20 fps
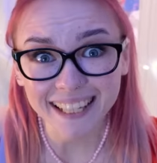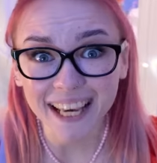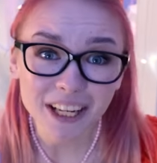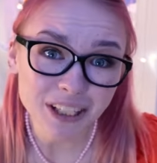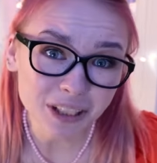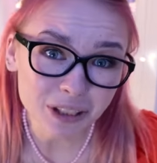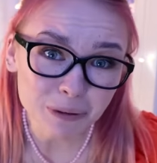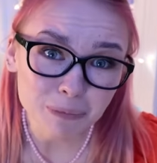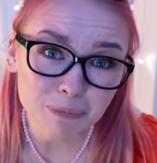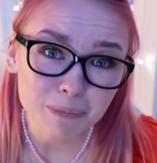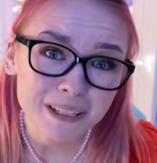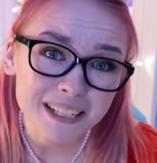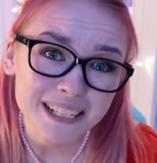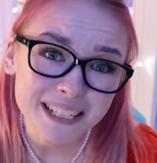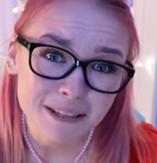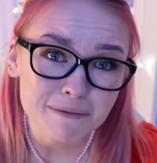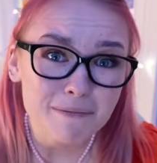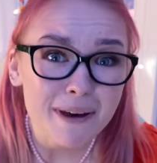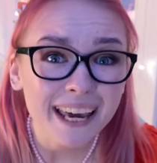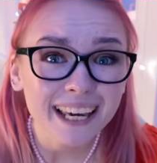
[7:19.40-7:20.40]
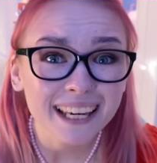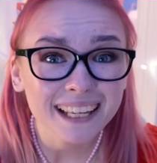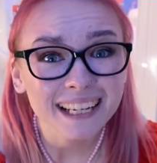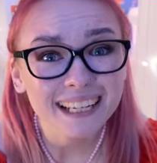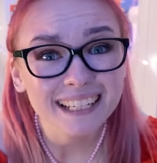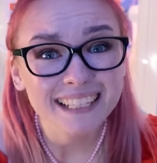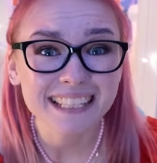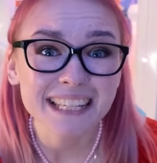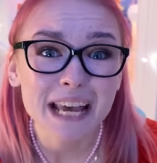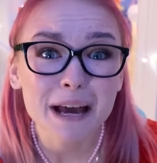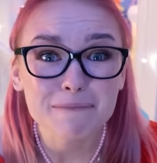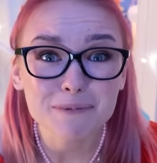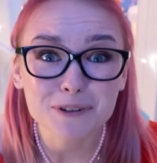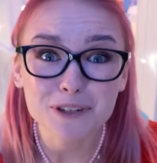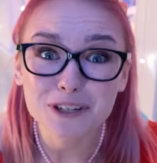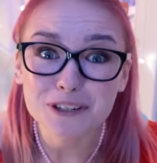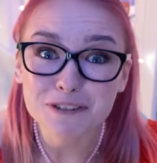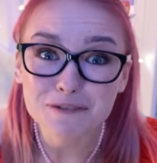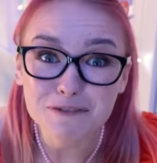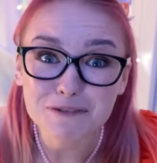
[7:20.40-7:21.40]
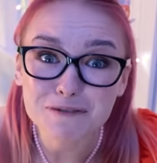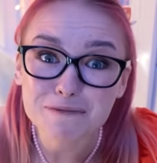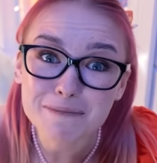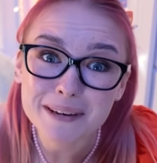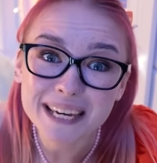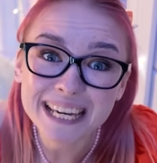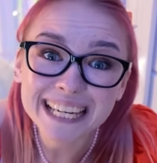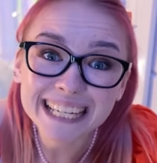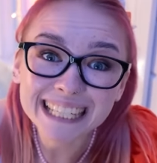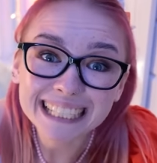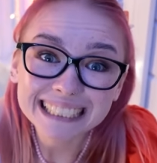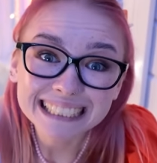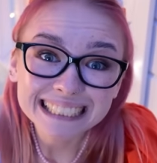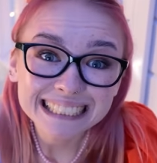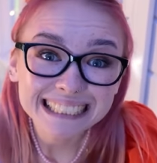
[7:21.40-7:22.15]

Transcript: can you please make an exception for me?